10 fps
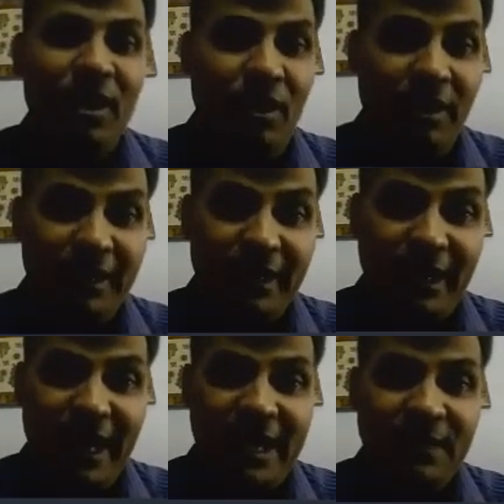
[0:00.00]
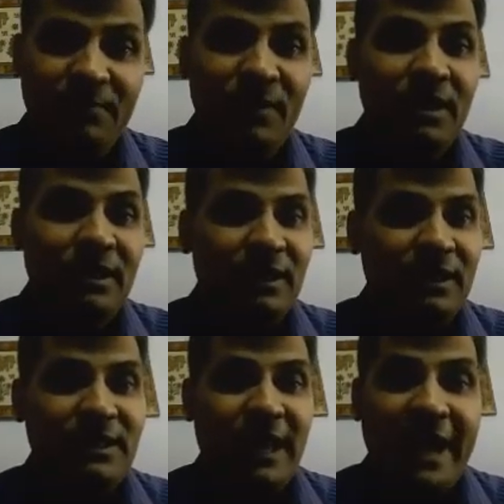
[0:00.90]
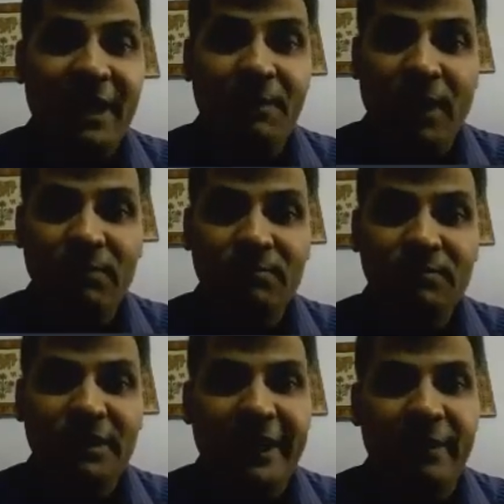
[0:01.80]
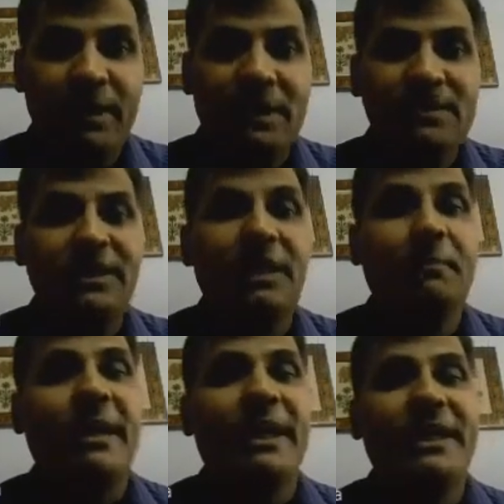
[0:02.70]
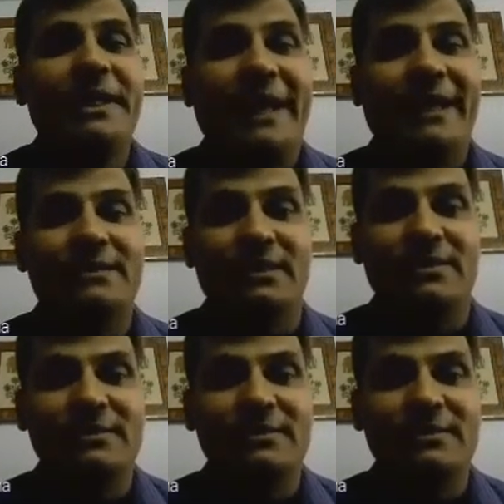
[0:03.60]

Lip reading: ordinary light, it is a light bulb, emits in many directions